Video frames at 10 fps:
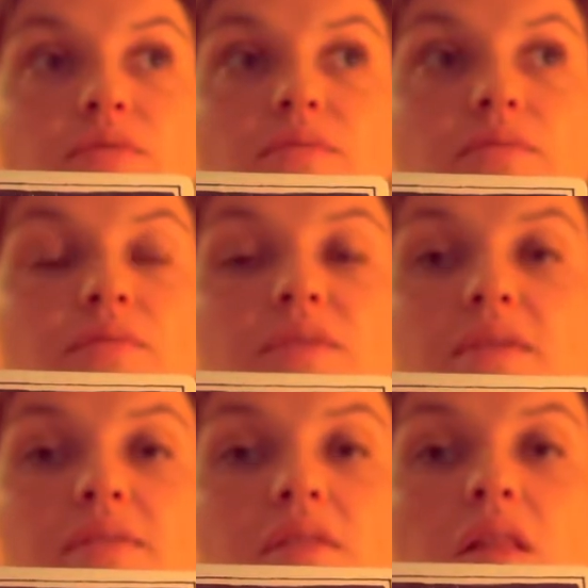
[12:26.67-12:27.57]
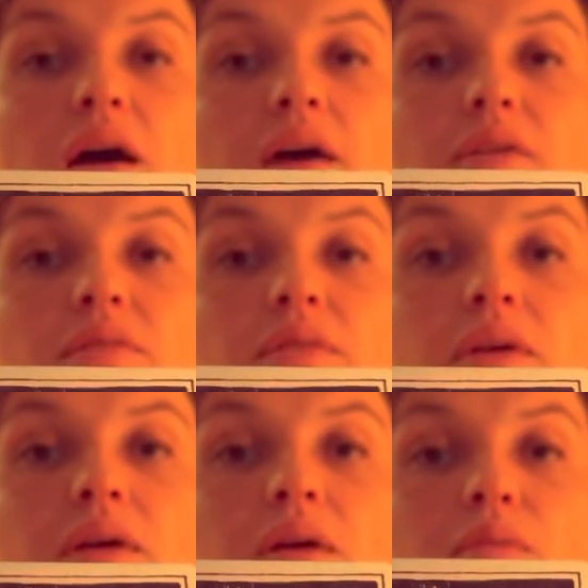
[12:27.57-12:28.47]
this life
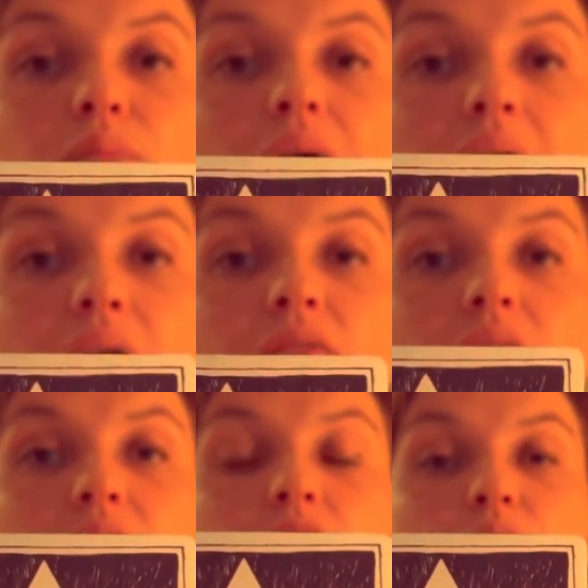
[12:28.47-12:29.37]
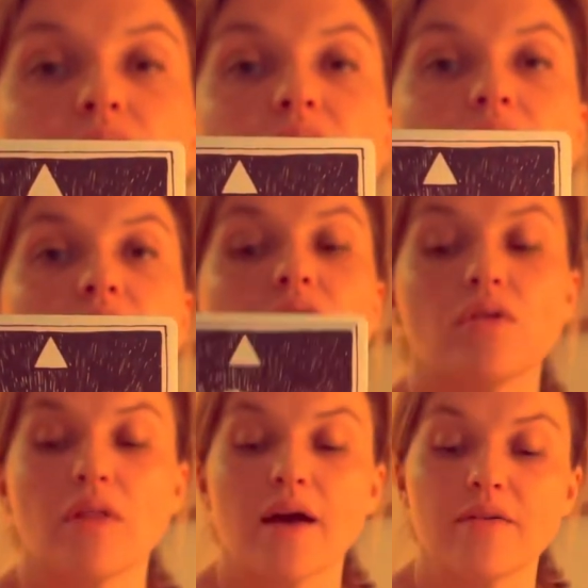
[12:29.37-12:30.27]
by having this person in your
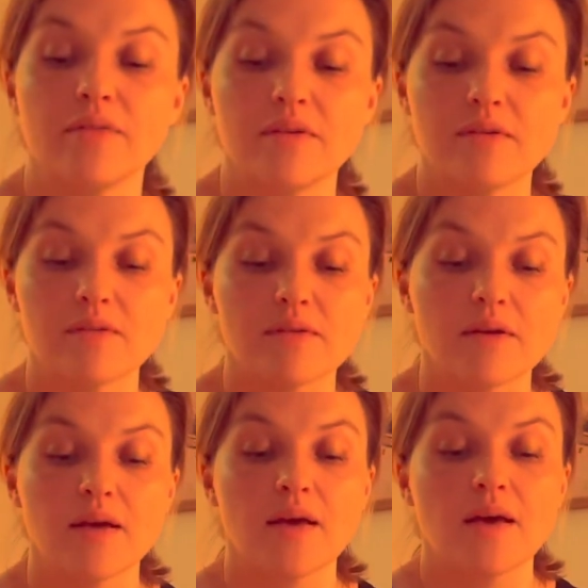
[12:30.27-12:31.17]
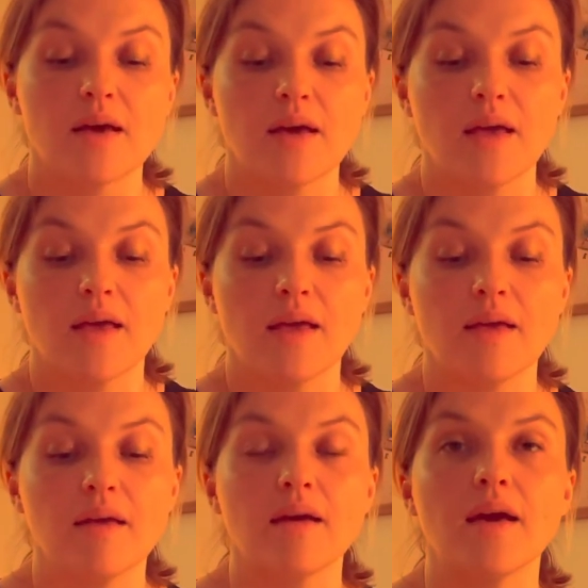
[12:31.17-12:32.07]
life. This is
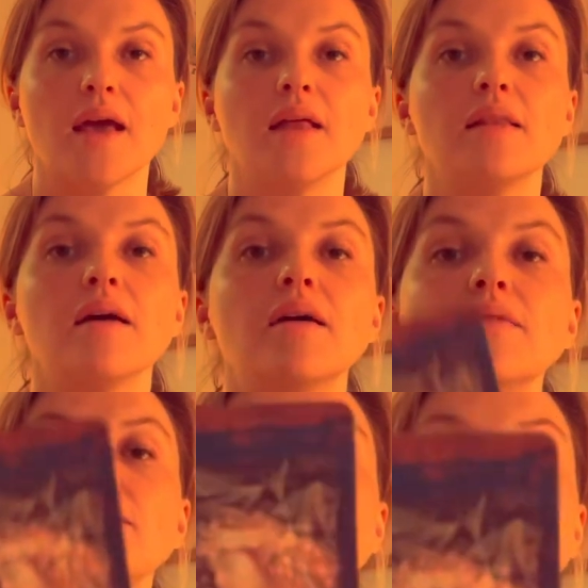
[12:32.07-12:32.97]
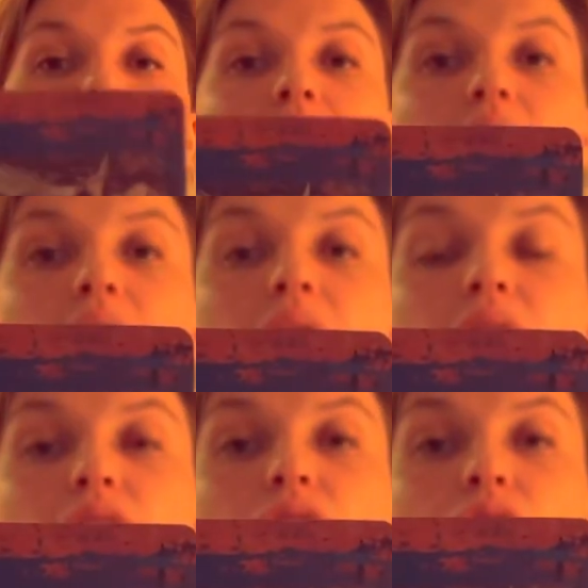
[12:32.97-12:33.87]
a love
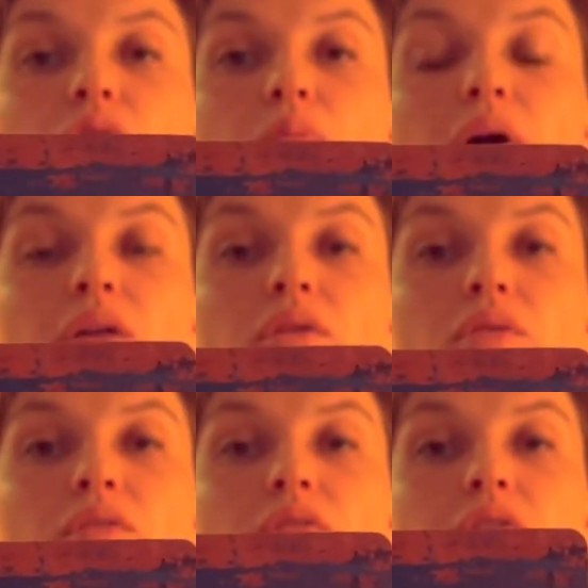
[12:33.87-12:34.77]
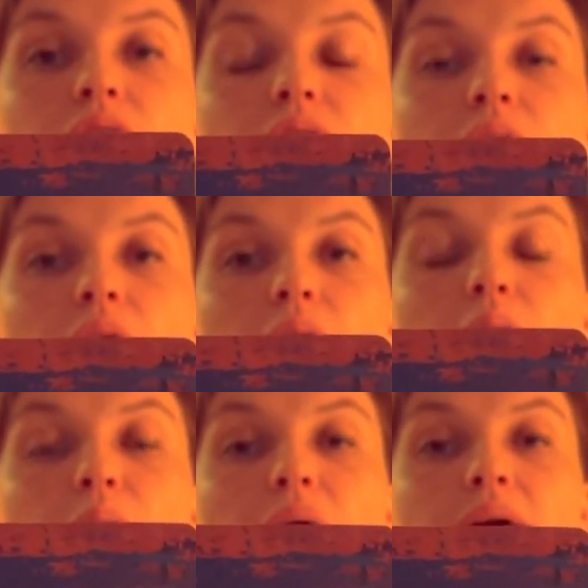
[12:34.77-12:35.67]
given to you by universe,
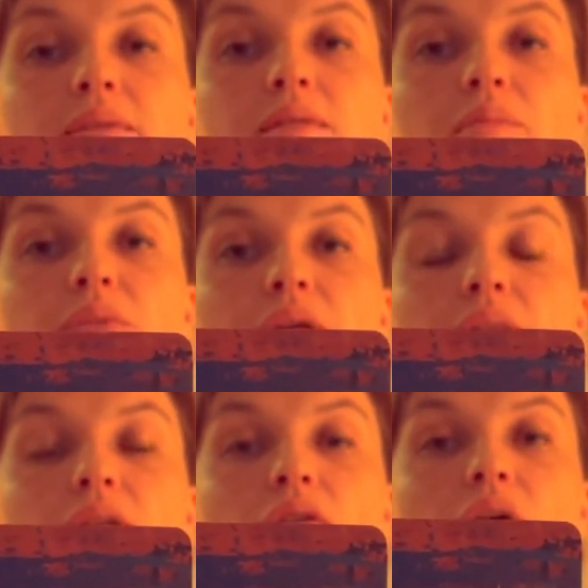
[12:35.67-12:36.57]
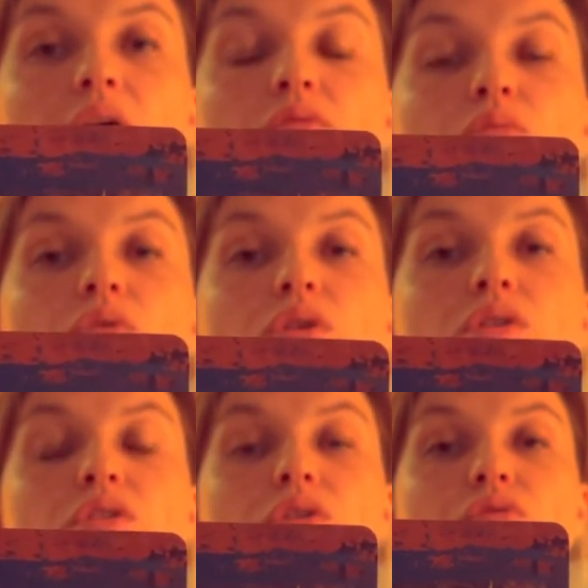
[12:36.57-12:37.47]
by something that you have
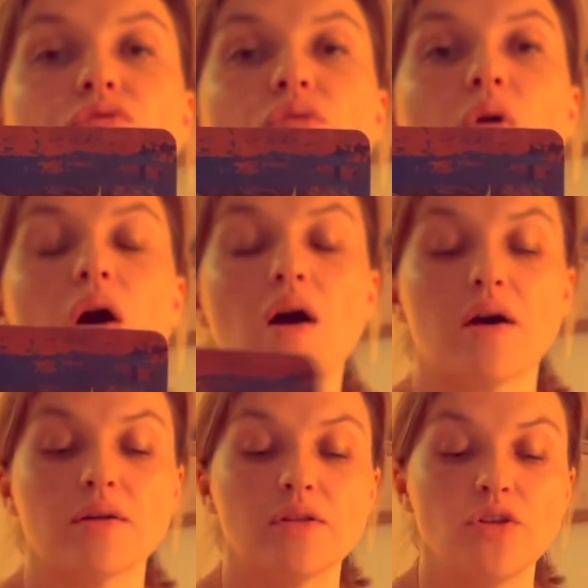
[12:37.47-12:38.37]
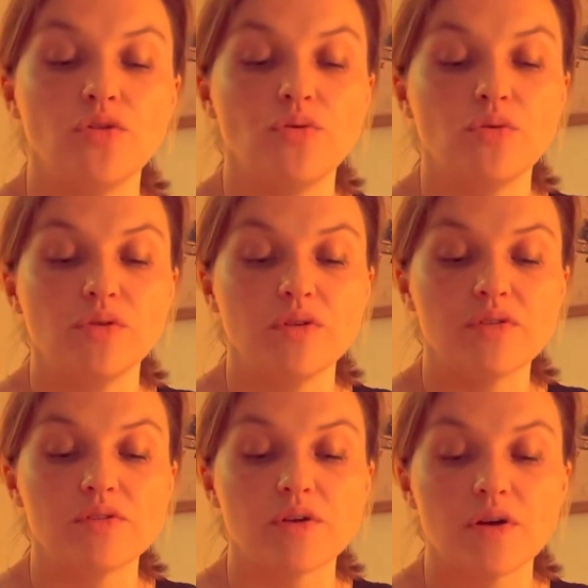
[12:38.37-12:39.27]
worked, you know, so hard. You
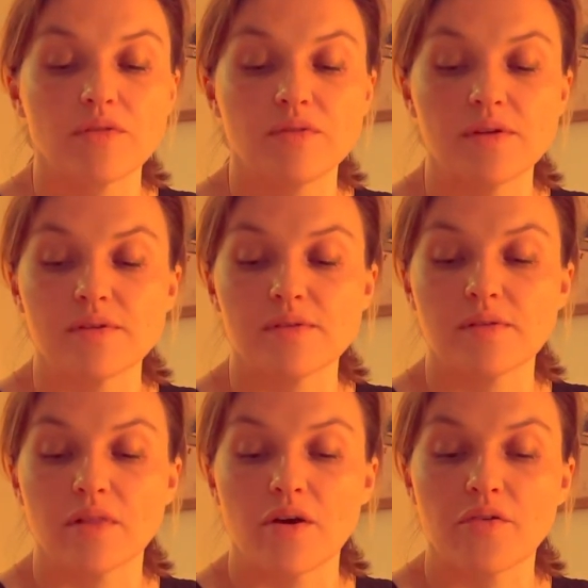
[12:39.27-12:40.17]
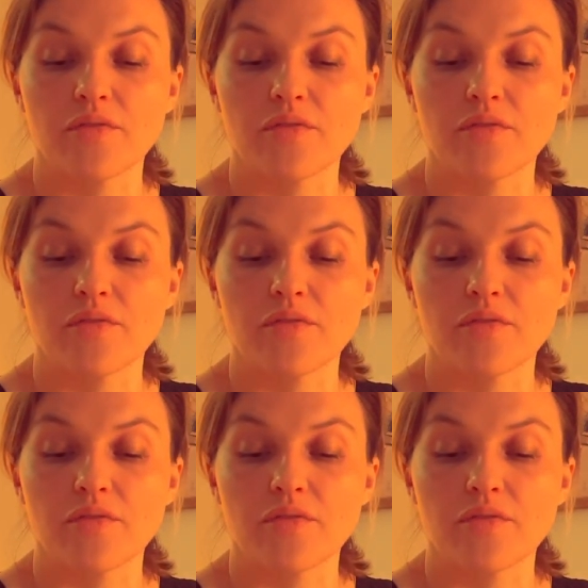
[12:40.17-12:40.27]
deserve this love.